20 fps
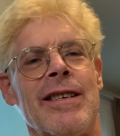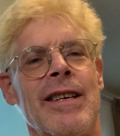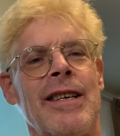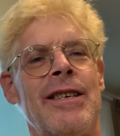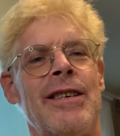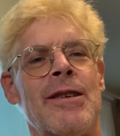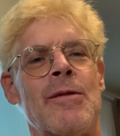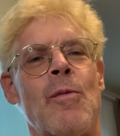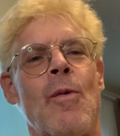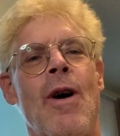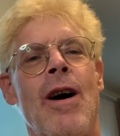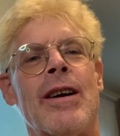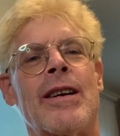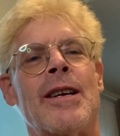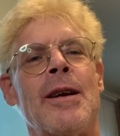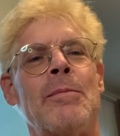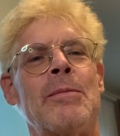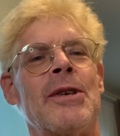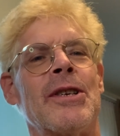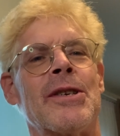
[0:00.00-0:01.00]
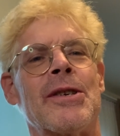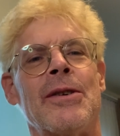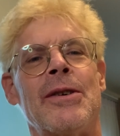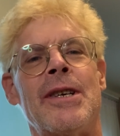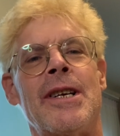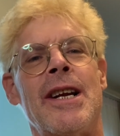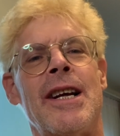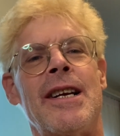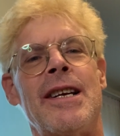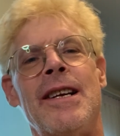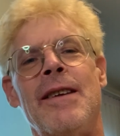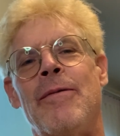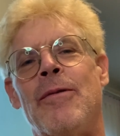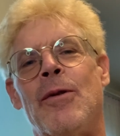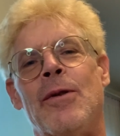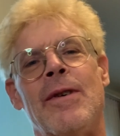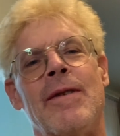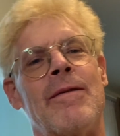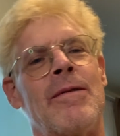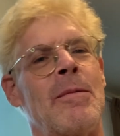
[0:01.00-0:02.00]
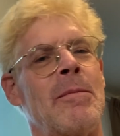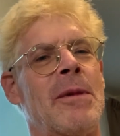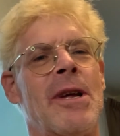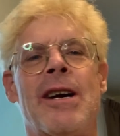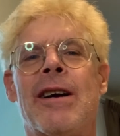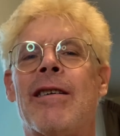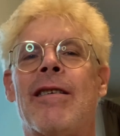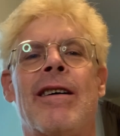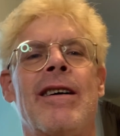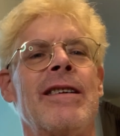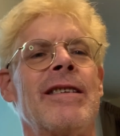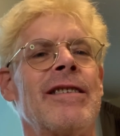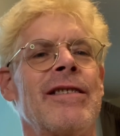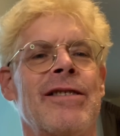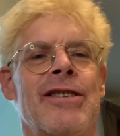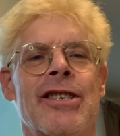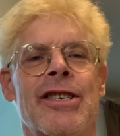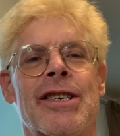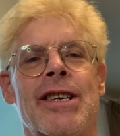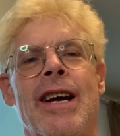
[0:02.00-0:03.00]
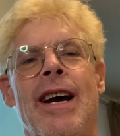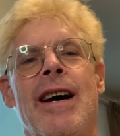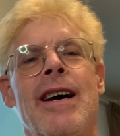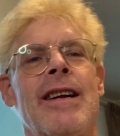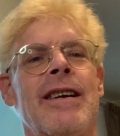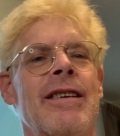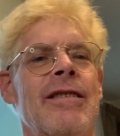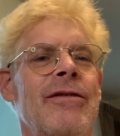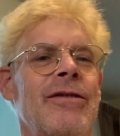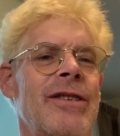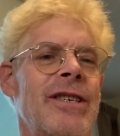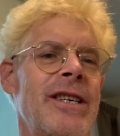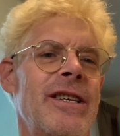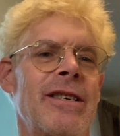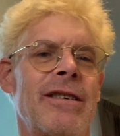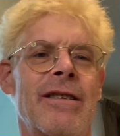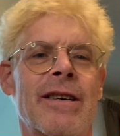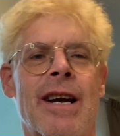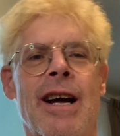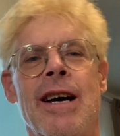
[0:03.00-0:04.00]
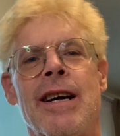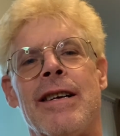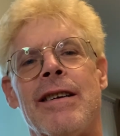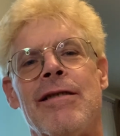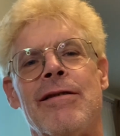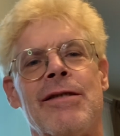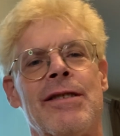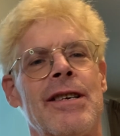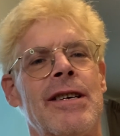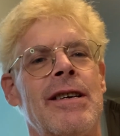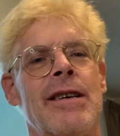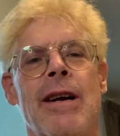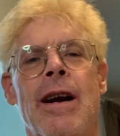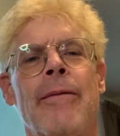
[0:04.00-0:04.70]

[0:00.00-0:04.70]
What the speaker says: I just walked up to Soi 94. And from there on, there's just condos here, condos there.